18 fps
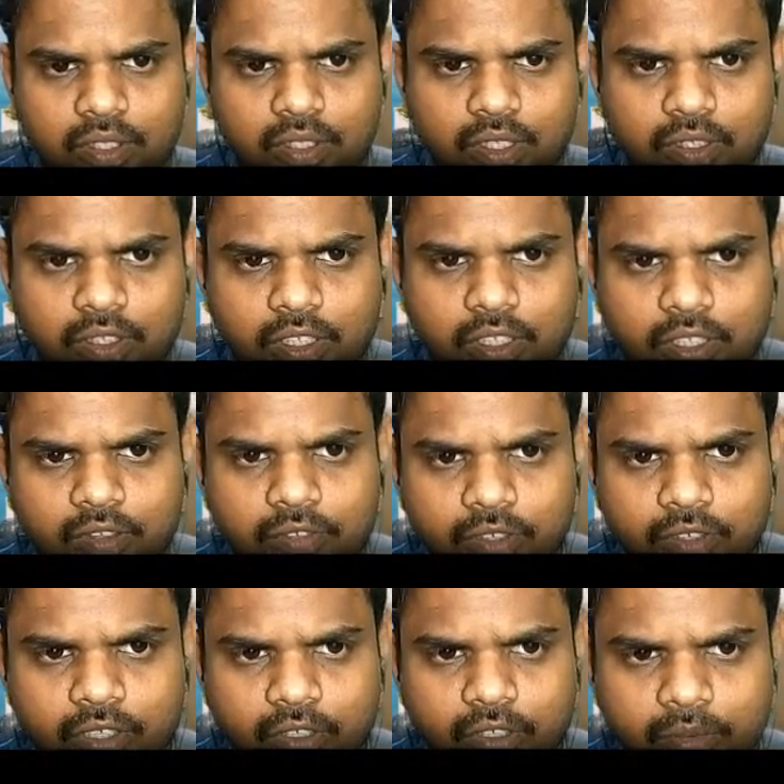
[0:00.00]
and here
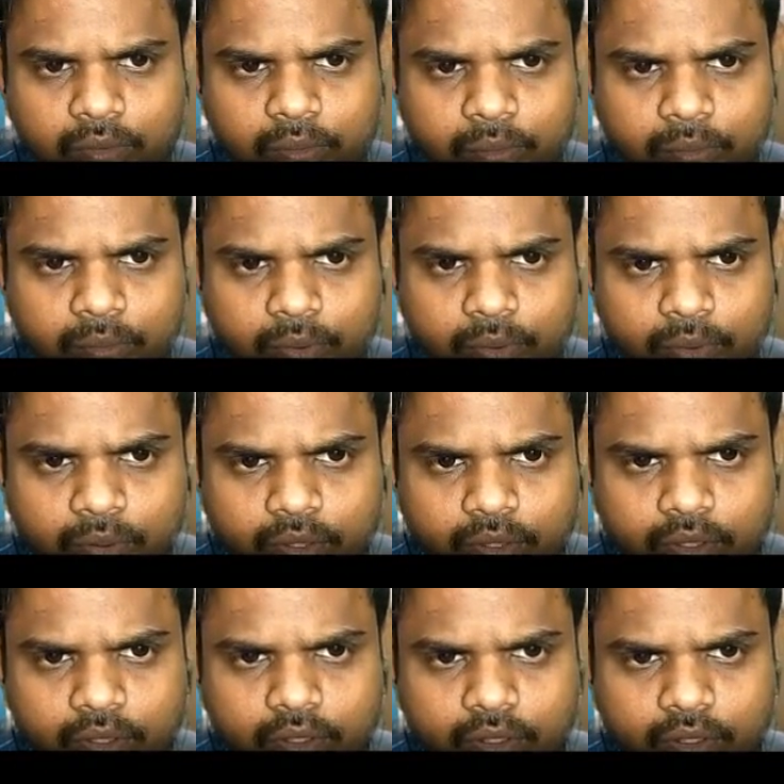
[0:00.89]
we have
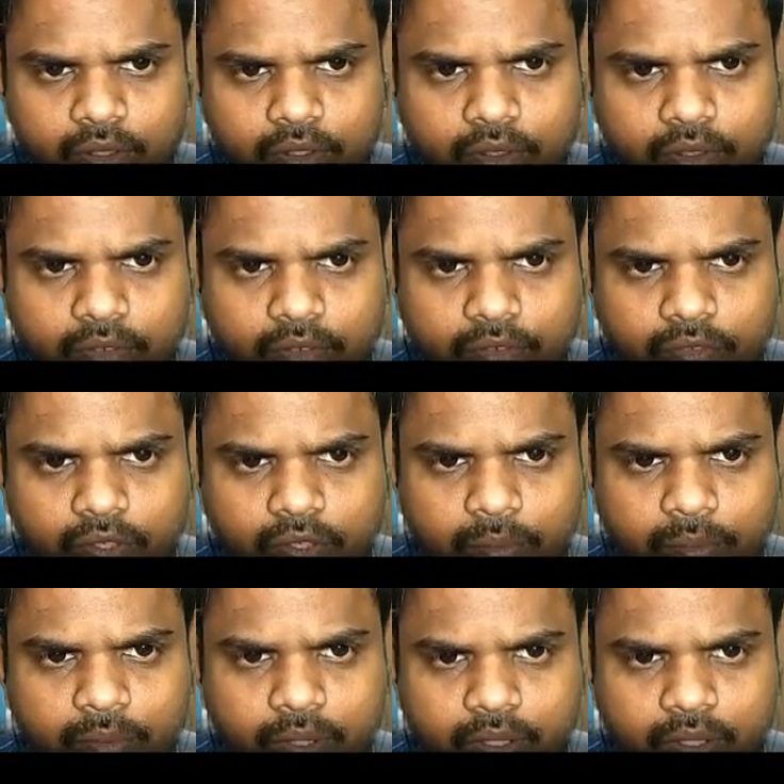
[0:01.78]
pure
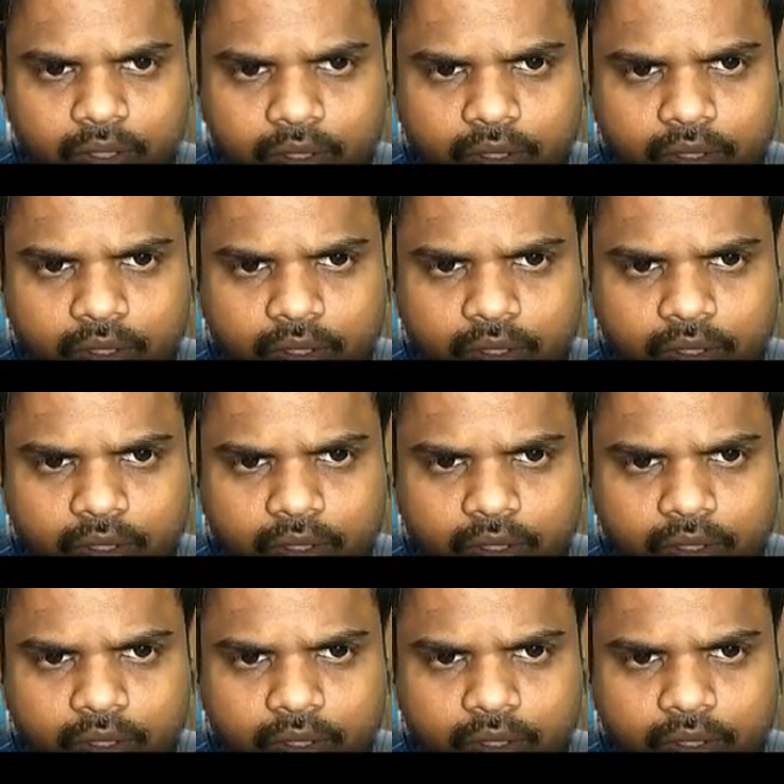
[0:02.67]
vapor.